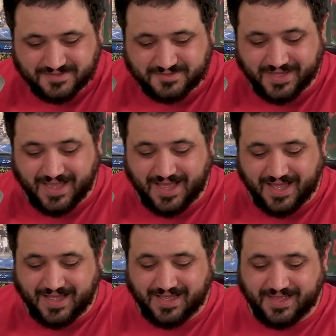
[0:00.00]
So
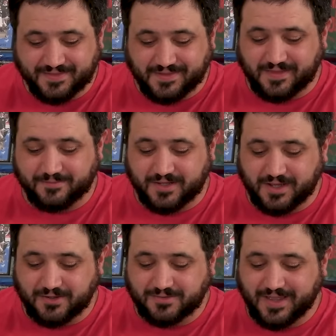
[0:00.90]
yeah, they let him
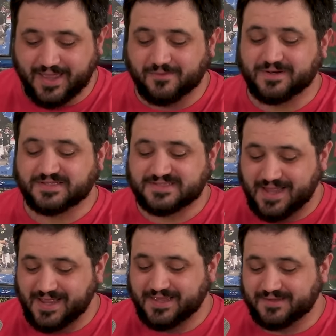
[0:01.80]
go. Éowyn is
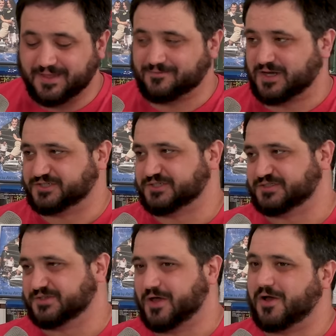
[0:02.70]
dying. They rush her
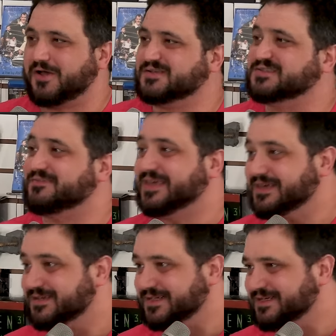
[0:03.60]
to the halls of
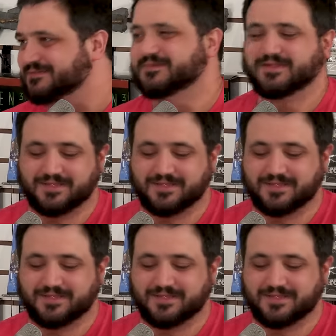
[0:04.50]
healing.